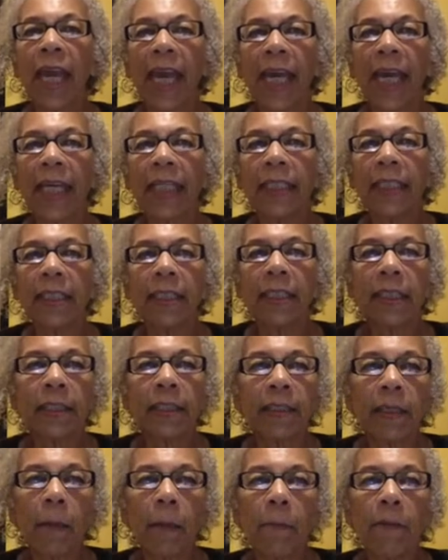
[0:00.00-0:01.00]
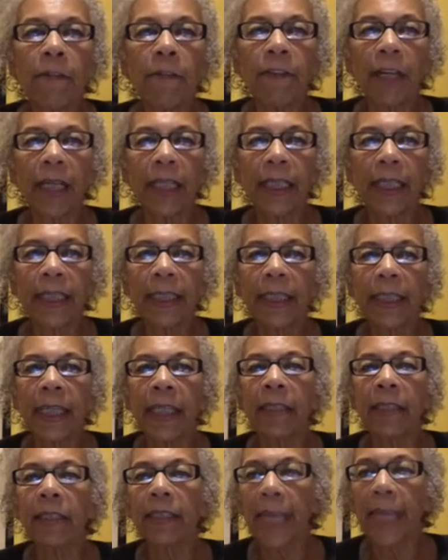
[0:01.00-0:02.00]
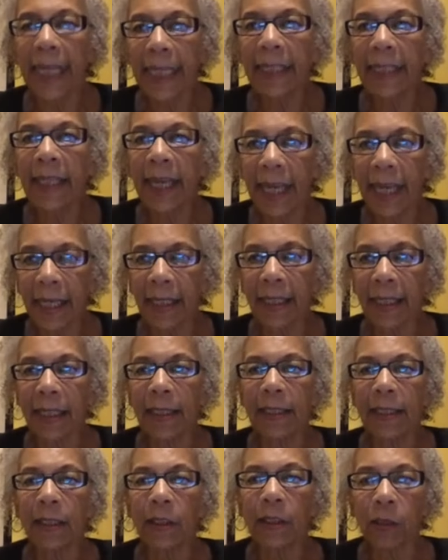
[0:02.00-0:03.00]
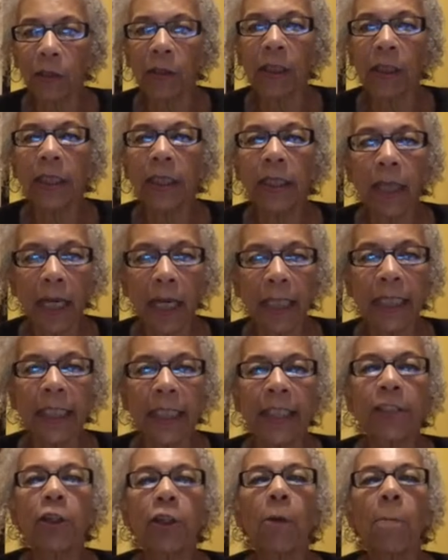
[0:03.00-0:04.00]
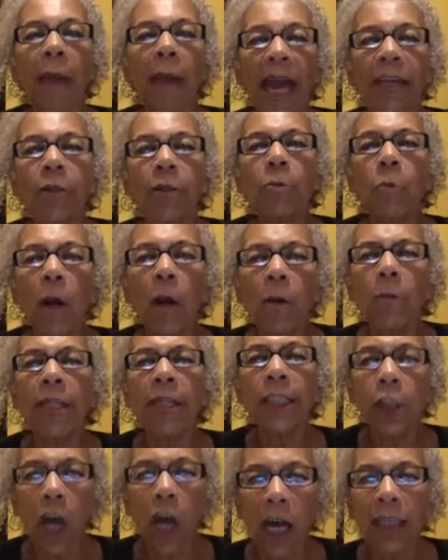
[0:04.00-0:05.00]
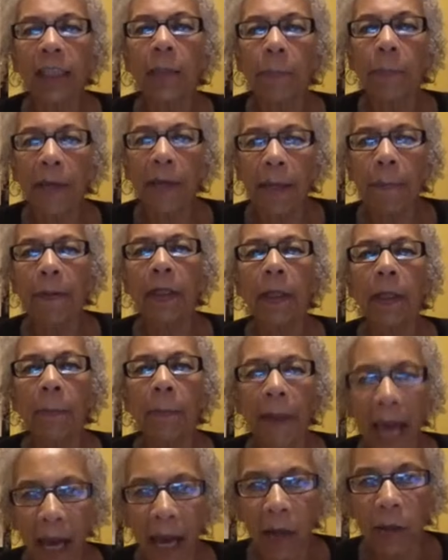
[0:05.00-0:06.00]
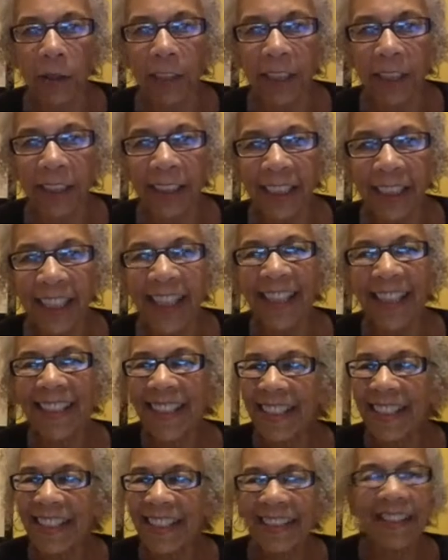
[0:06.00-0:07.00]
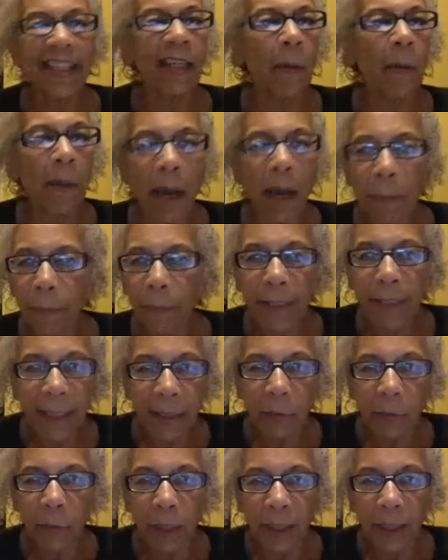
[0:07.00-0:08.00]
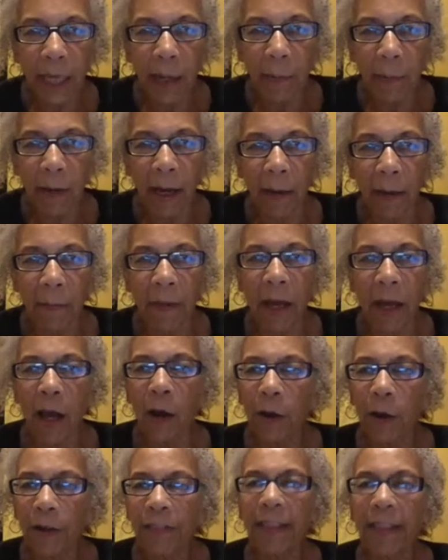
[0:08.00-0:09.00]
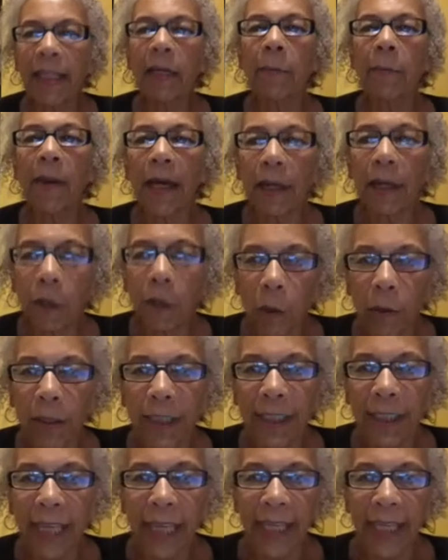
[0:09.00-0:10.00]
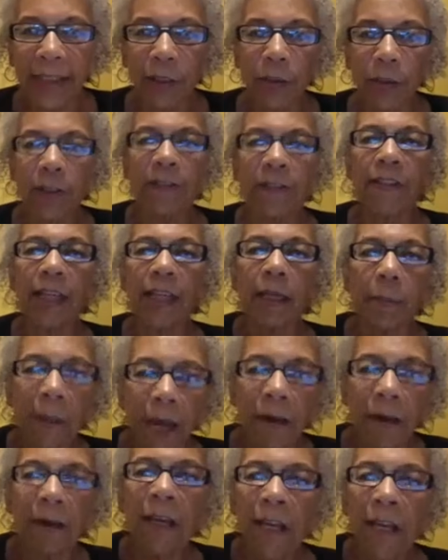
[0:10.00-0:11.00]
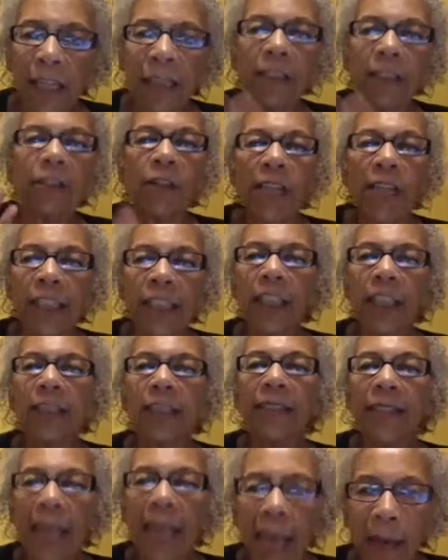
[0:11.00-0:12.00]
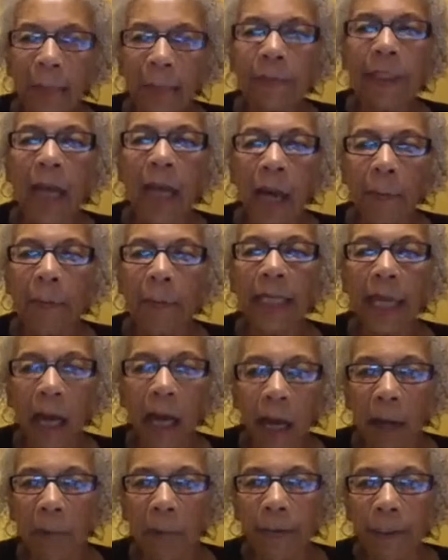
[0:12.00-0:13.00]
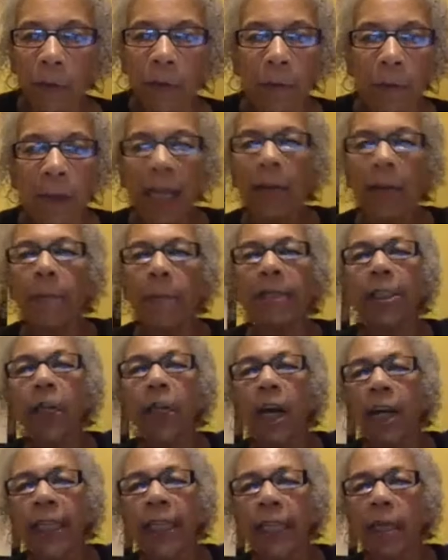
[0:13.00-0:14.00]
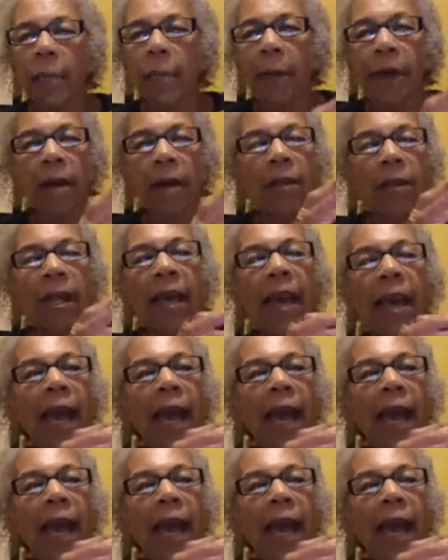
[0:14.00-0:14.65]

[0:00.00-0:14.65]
and to some of us in the late 80s and early 90s, no matter what we talked to people about, this thing about prison would come up, or thing about a court case, or thing about, it just kept coming up. So we might have been talking about